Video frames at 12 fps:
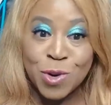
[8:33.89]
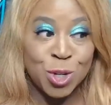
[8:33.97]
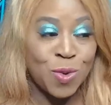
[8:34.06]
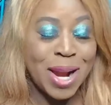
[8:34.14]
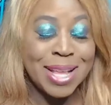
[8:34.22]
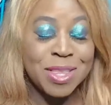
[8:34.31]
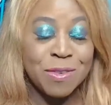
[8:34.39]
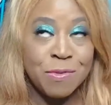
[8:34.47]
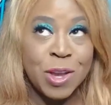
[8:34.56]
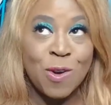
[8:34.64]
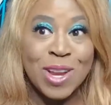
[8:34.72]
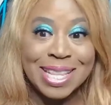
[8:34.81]
sure, at the
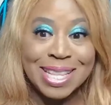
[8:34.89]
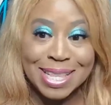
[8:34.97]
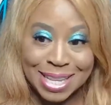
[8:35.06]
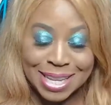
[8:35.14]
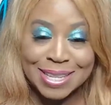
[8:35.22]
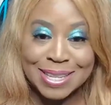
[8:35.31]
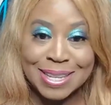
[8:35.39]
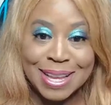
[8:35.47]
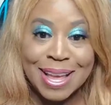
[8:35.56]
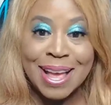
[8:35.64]
very least,